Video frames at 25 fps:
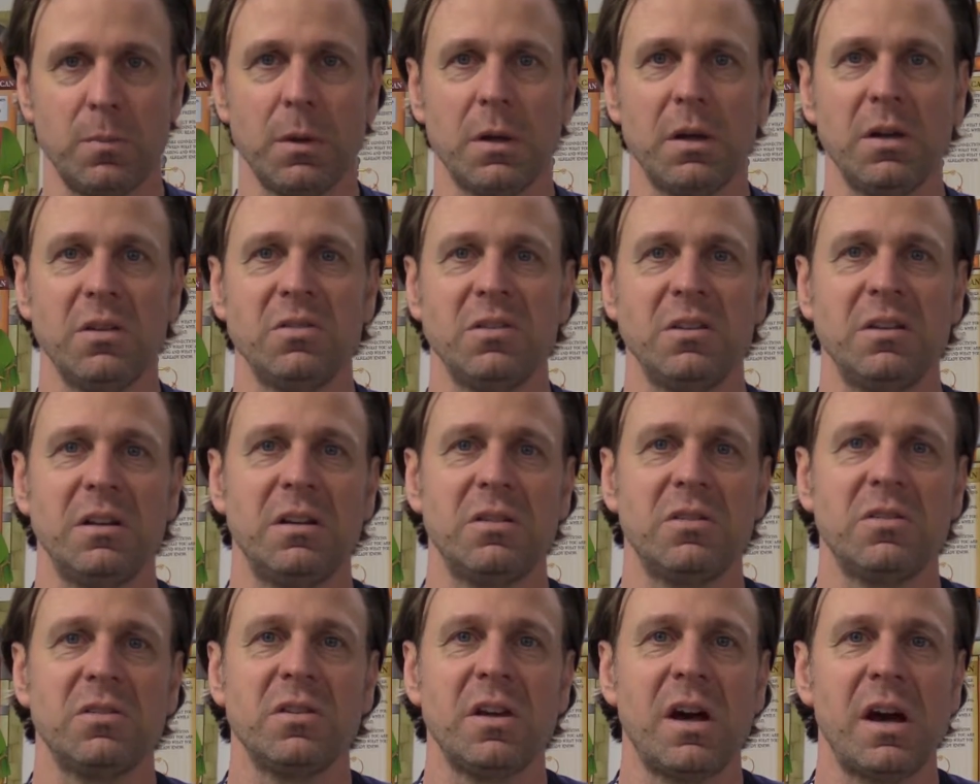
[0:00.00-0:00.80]
because it
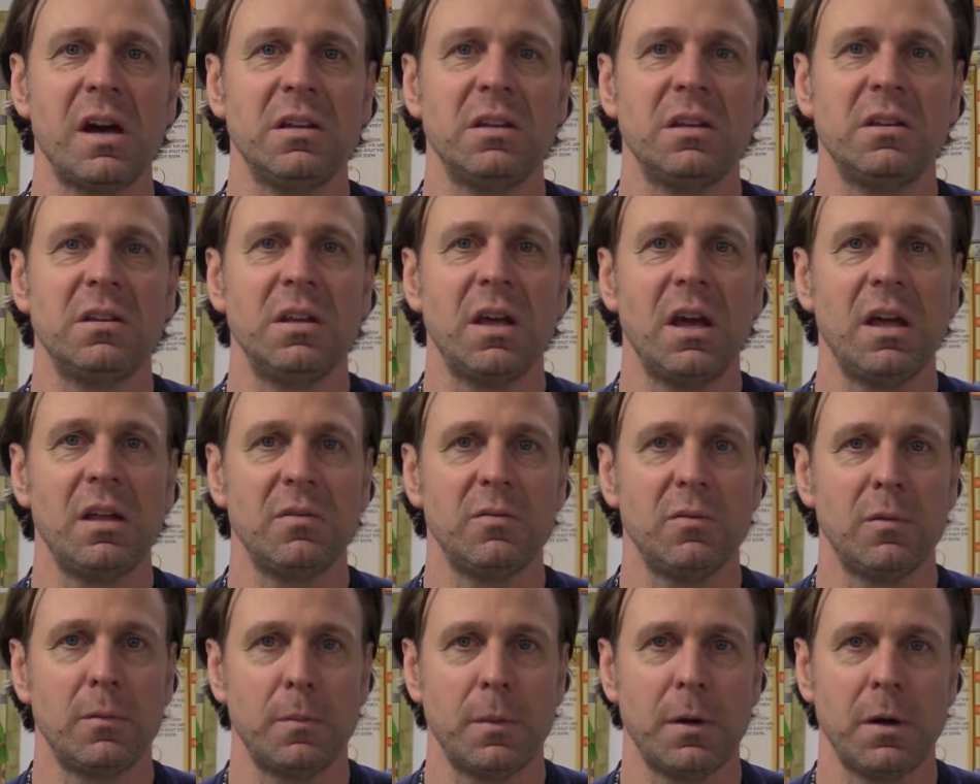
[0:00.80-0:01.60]
incited
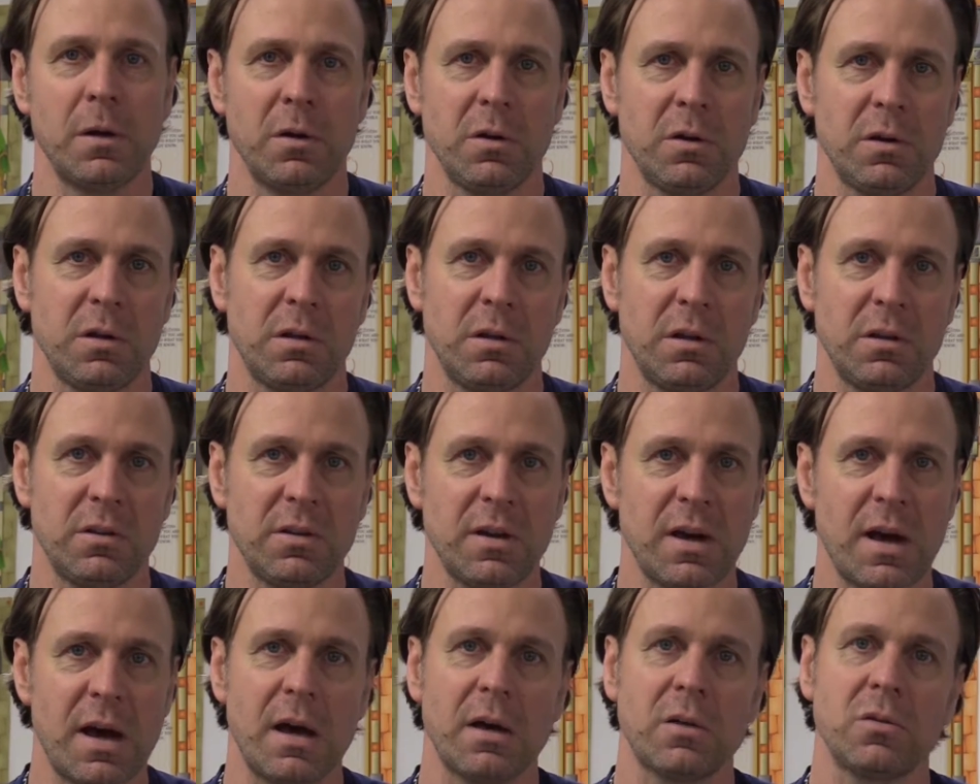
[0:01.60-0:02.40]
Native American
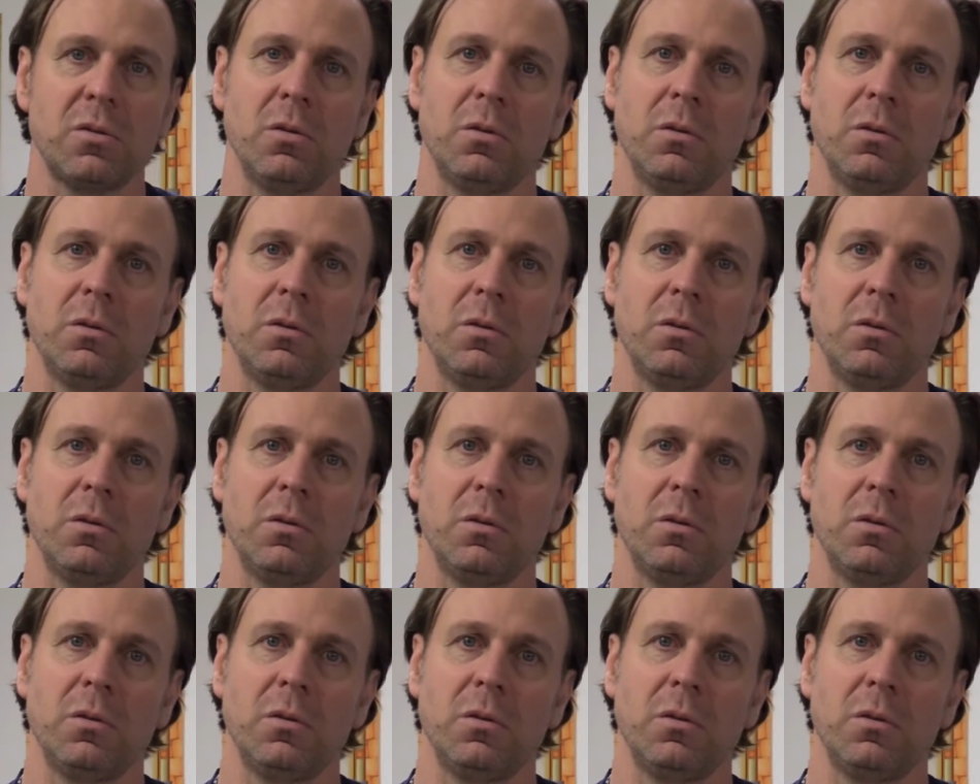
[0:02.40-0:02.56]
attacks